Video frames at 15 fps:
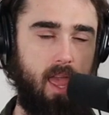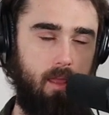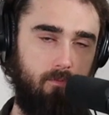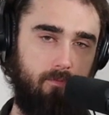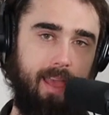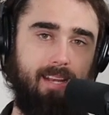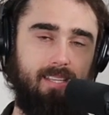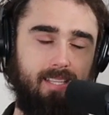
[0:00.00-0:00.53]
they
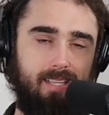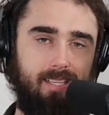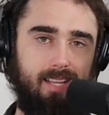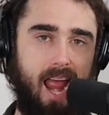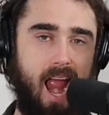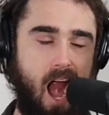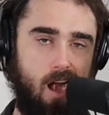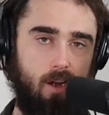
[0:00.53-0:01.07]
invented
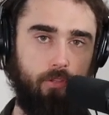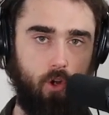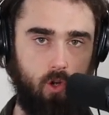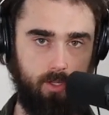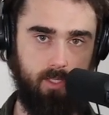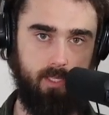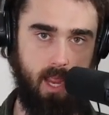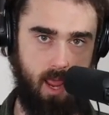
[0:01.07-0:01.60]

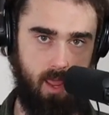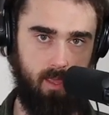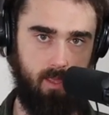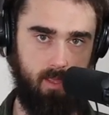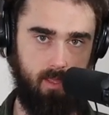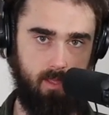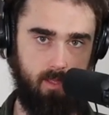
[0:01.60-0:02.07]
Arthur's Day.